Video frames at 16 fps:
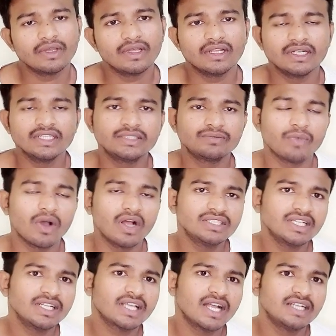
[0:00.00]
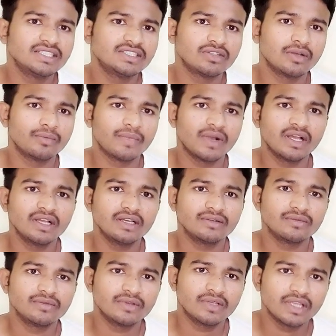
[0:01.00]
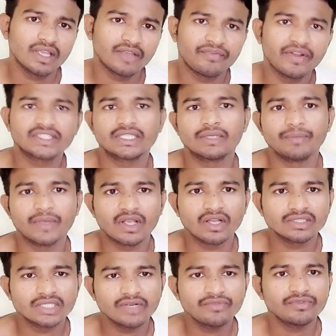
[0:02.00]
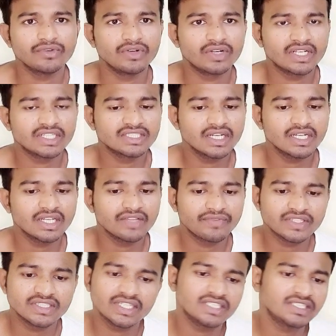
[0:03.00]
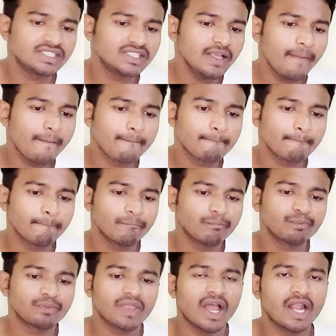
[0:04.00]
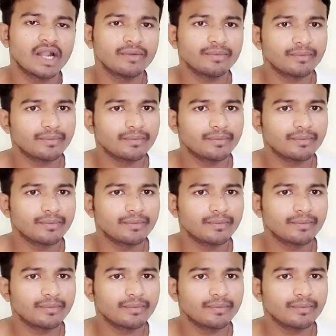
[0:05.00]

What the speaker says: This small cell carcinoma affects because of nutritional deficiency and